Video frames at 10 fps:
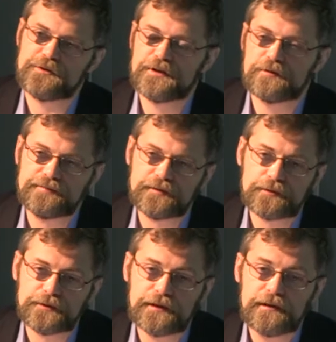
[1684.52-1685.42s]
three, or
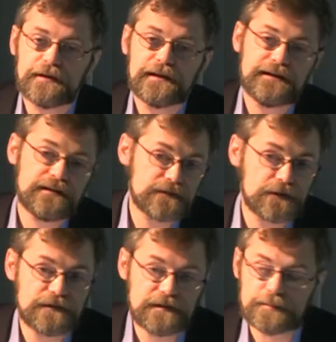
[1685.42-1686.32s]
four, it is
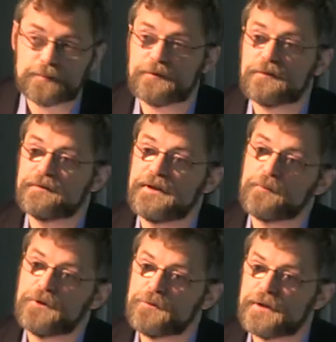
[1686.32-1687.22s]
conceivable
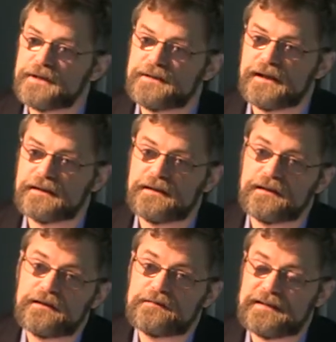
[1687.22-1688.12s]
that what you are
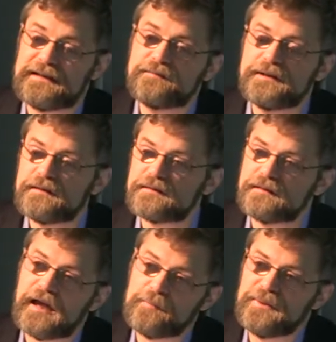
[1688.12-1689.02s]
detecting is if this
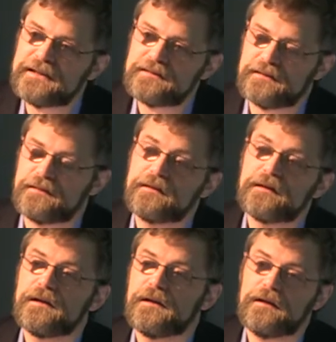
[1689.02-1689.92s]
ability
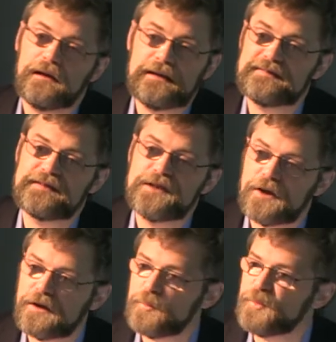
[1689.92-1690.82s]
is
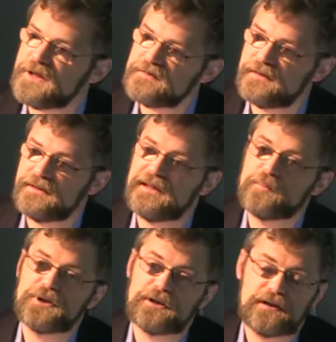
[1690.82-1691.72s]
not present in
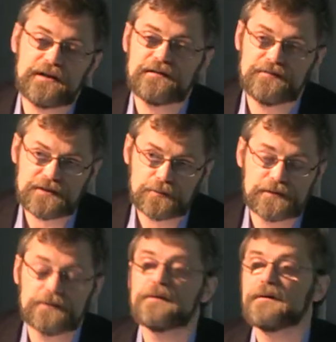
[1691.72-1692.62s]
every
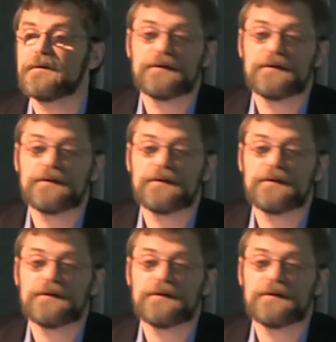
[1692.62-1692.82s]
individual,